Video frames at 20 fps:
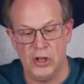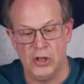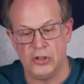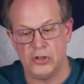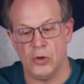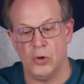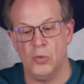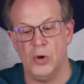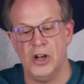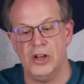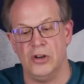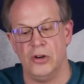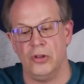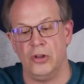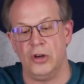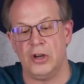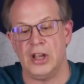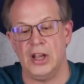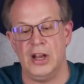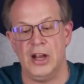So when you're
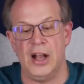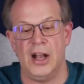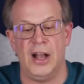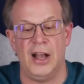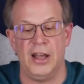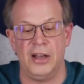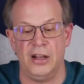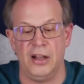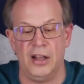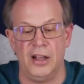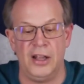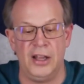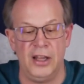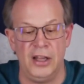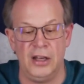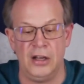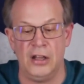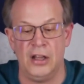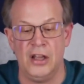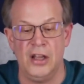looking
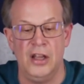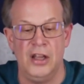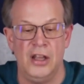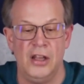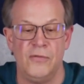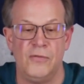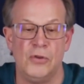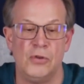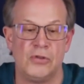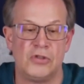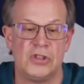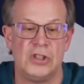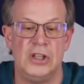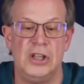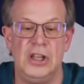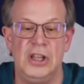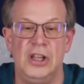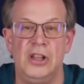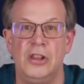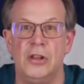online, if you
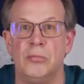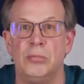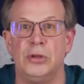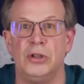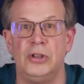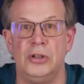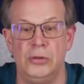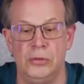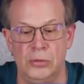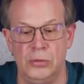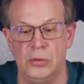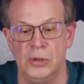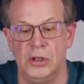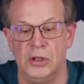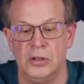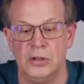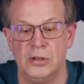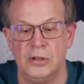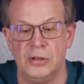see the blue